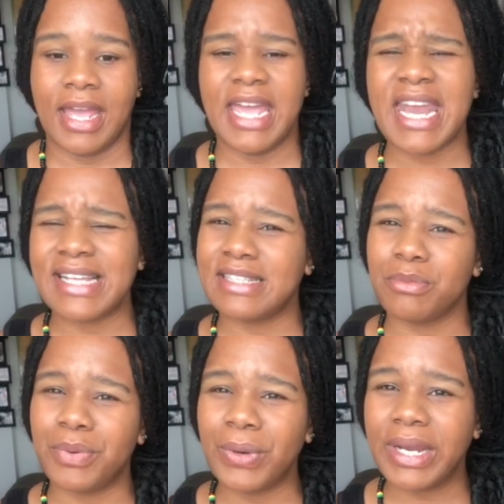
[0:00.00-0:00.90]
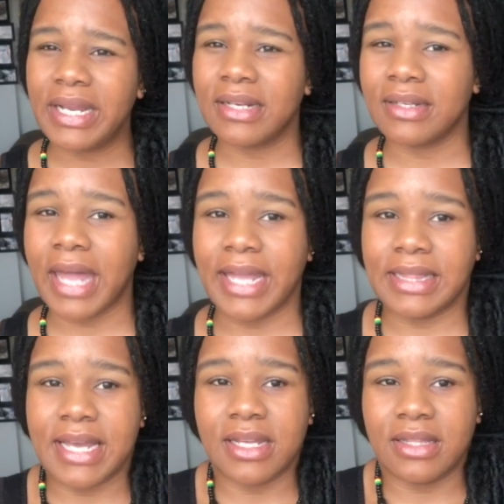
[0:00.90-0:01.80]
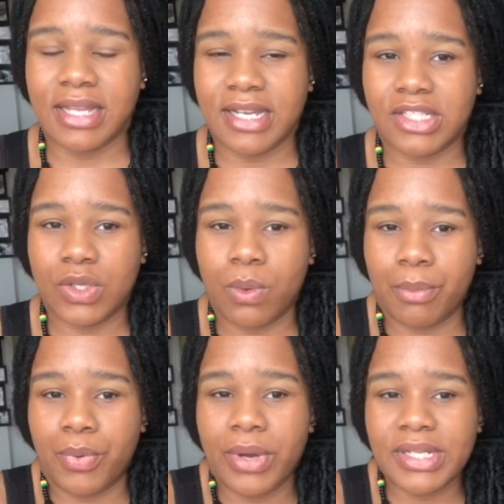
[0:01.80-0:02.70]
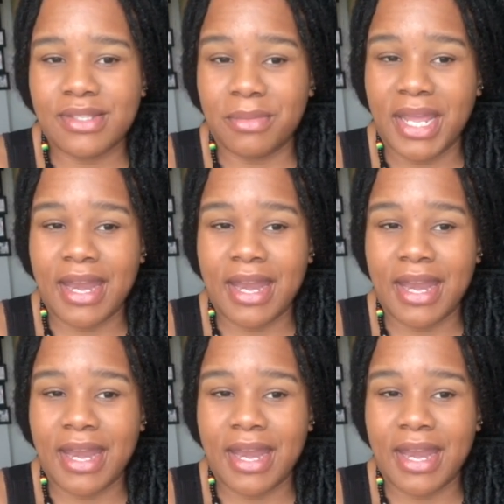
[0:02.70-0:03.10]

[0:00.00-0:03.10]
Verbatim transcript: And that's important. Like that that's so important to me.